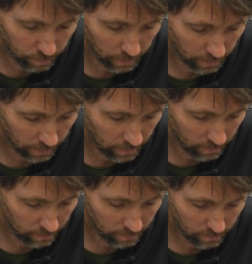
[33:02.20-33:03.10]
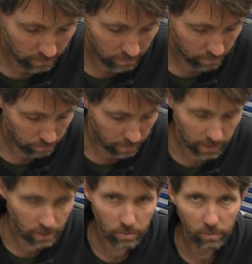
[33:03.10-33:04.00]
ultimately
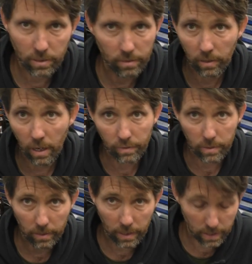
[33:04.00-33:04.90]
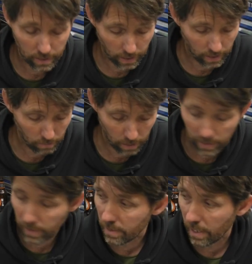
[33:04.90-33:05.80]
potential loss of life is what they say. It
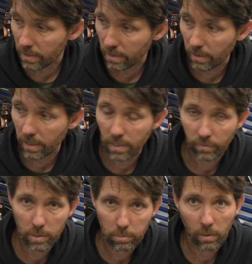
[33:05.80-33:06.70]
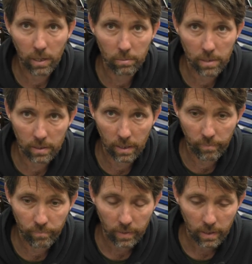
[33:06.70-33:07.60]
really is that serious. If this bolt comes
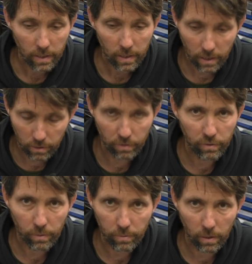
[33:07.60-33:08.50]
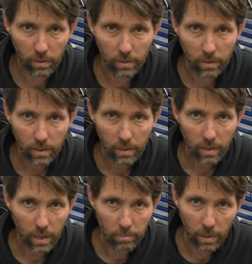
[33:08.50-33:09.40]
undone and you're at full throttle,
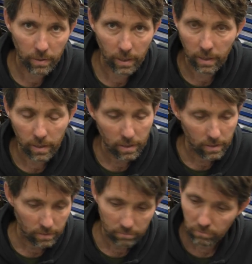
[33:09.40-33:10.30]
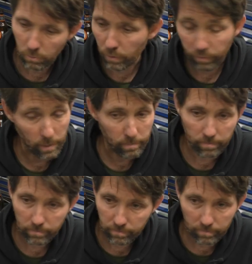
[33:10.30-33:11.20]
a motor will flip
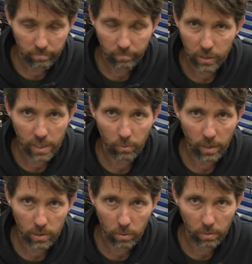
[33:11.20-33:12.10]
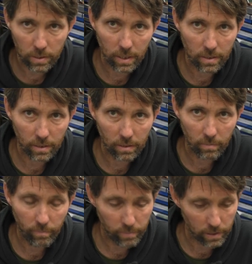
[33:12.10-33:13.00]
whichever way the torque sends it,
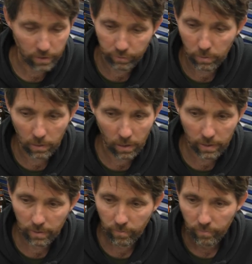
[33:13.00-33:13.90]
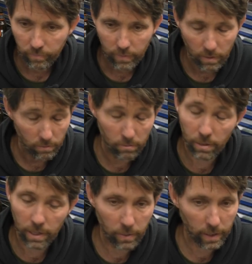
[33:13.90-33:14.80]
but to full lock
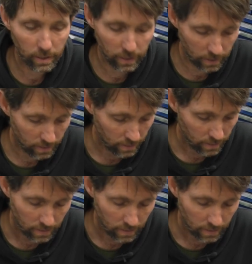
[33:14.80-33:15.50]
really quickly,